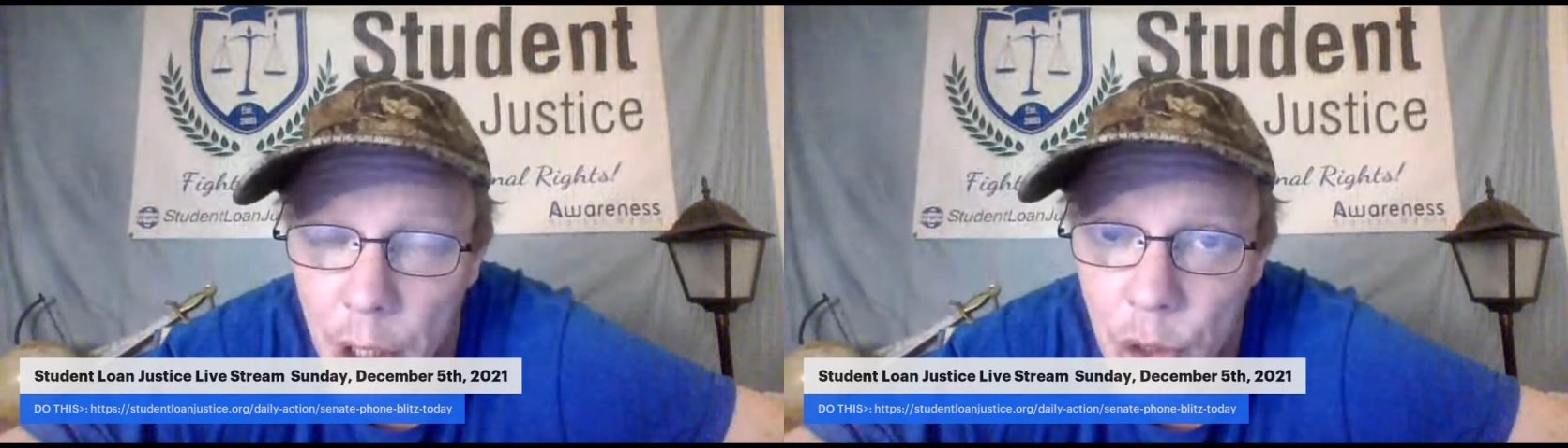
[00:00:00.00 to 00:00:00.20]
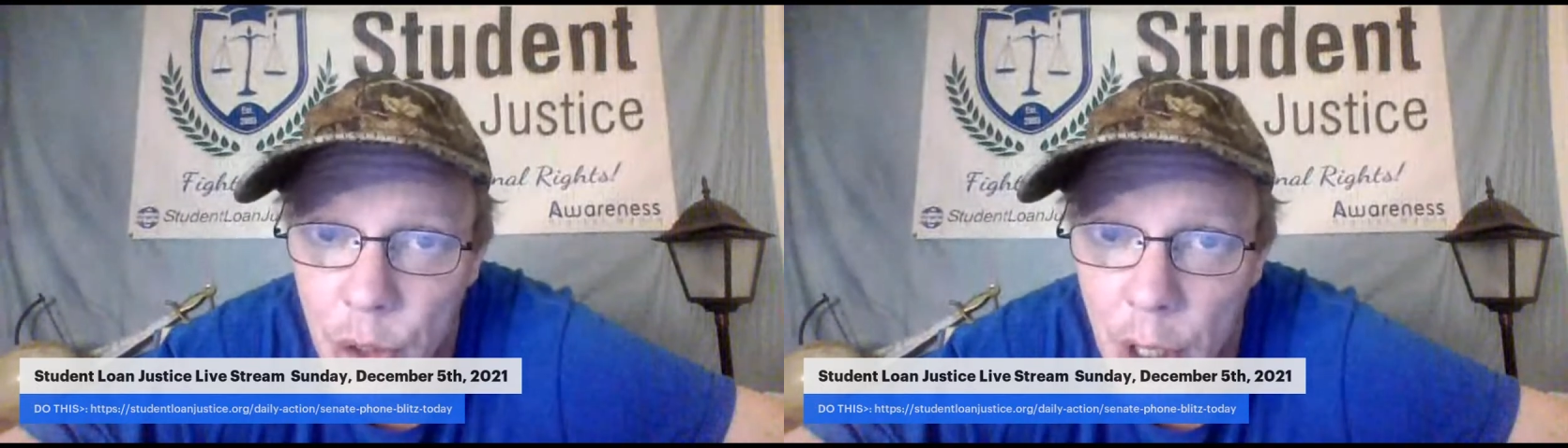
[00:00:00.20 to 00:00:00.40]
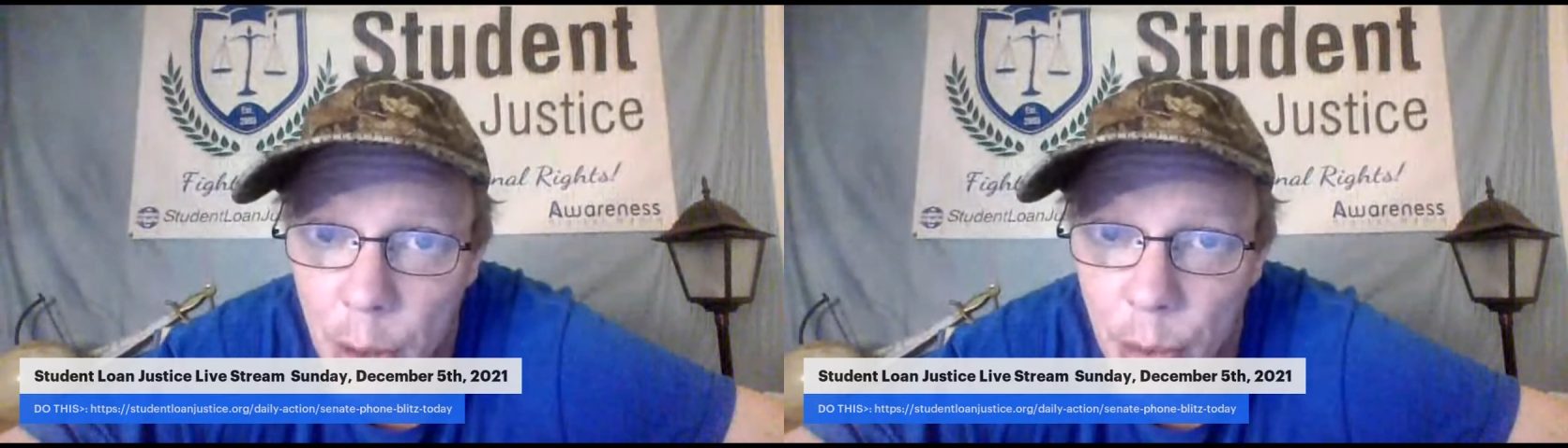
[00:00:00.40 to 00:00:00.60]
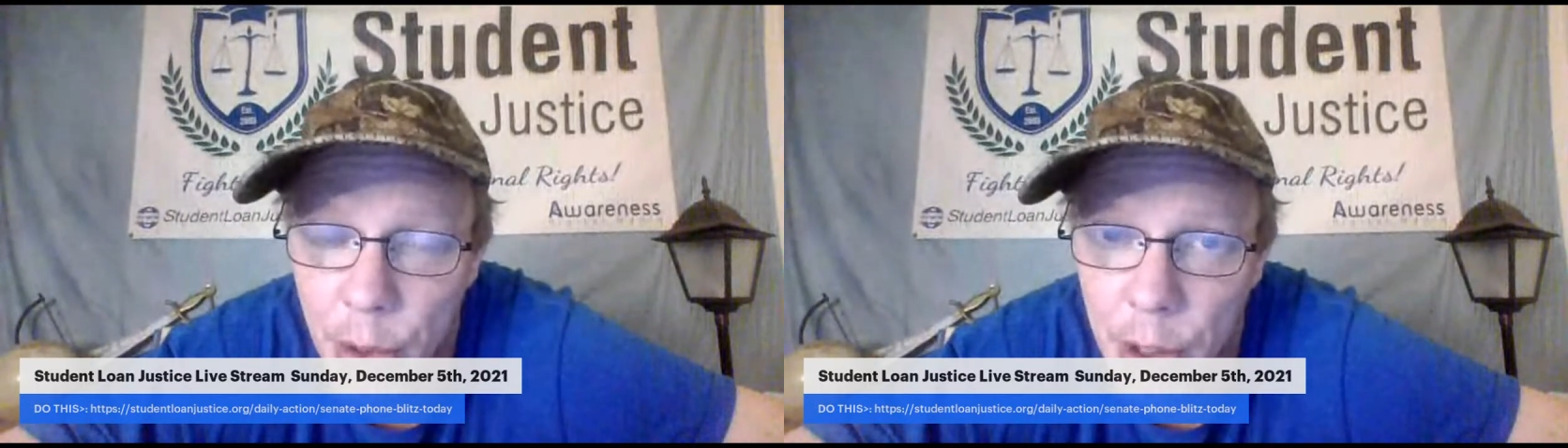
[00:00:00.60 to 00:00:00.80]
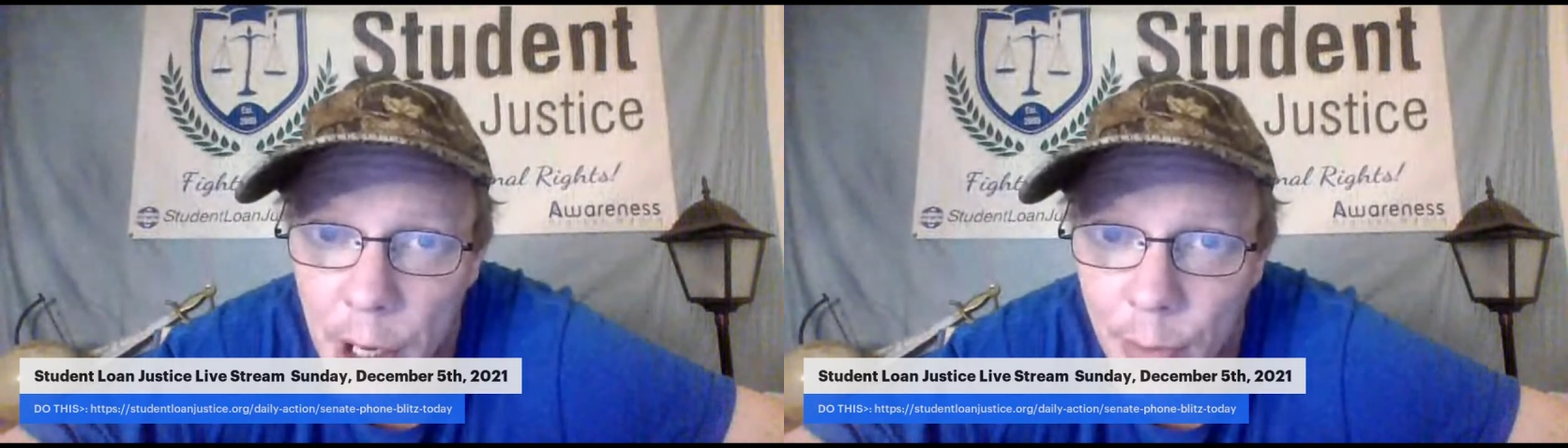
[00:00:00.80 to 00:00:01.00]
It's a terrible
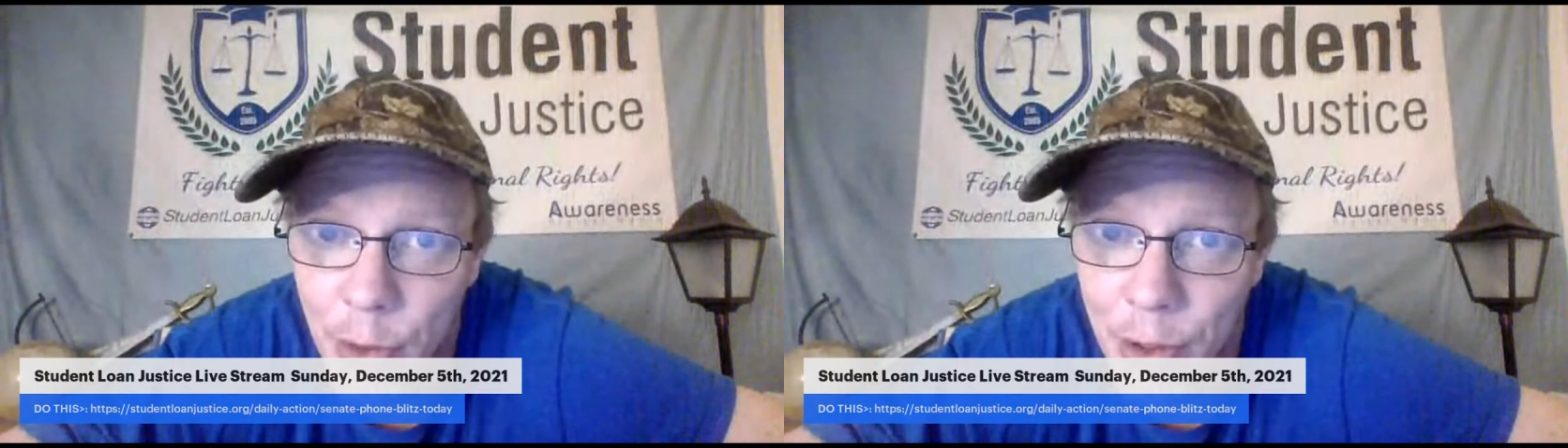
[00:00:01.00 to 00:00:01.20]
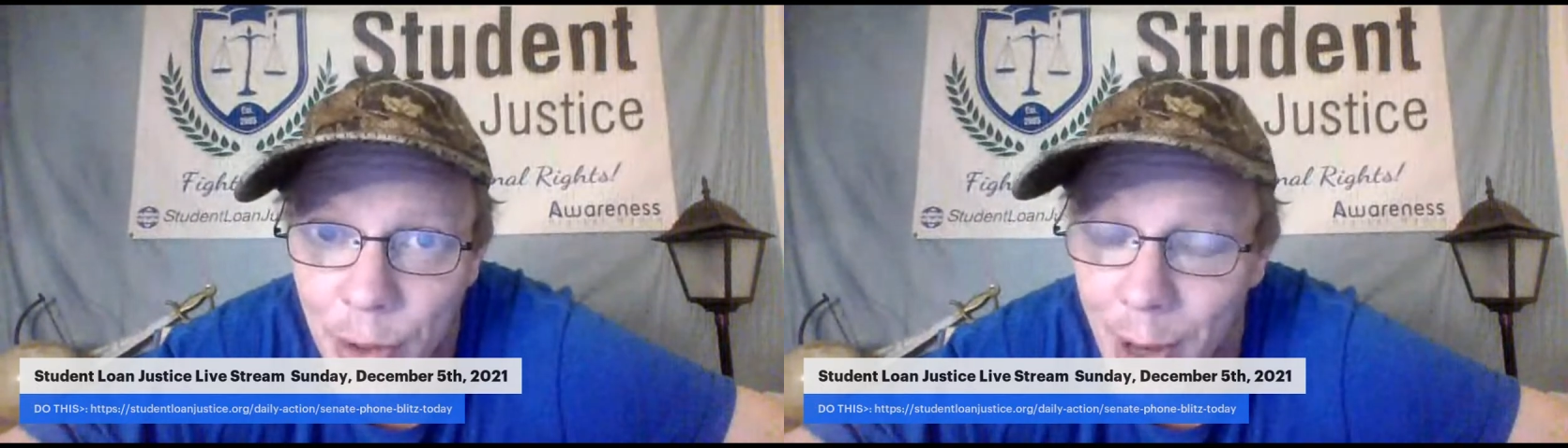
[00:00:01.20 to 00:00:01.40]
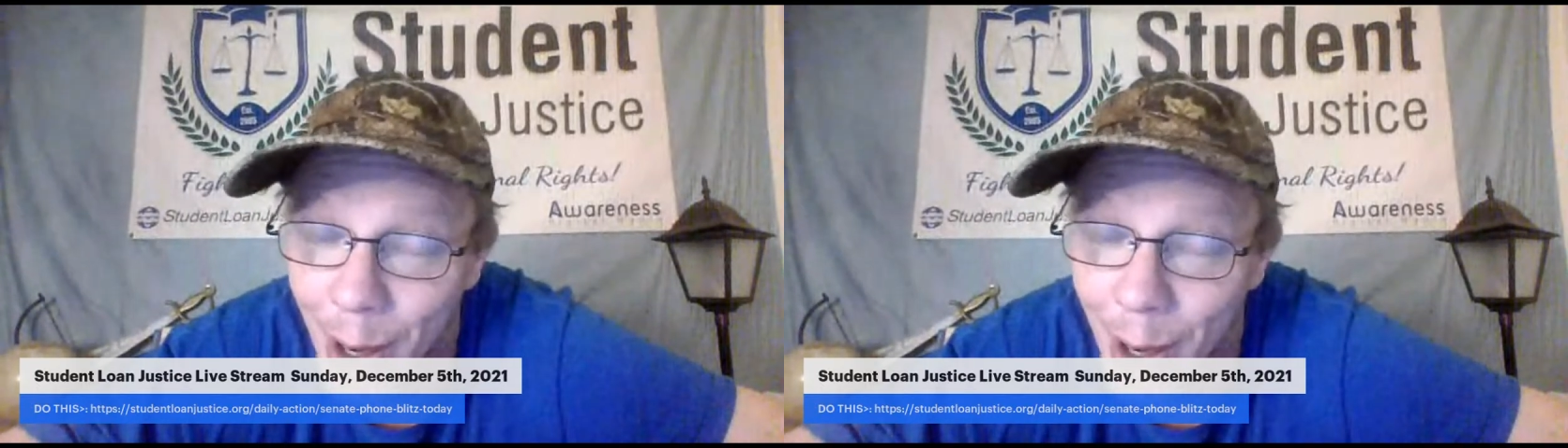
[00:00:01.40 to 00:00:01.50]
thing to have to do.